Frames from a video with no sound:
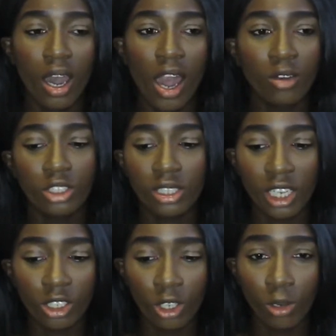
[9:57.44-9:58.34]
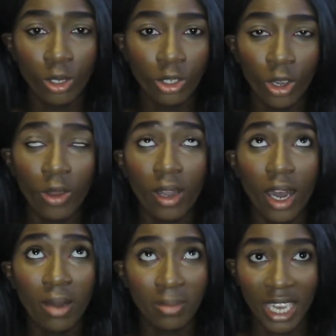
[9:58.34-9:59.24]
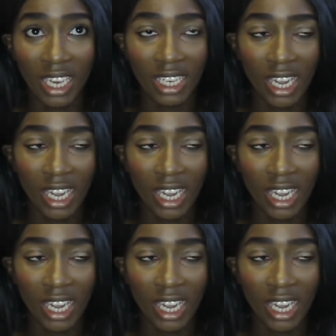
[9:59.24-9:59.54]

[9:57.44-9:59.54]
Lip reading: I was just like, you know what, no, I'm getting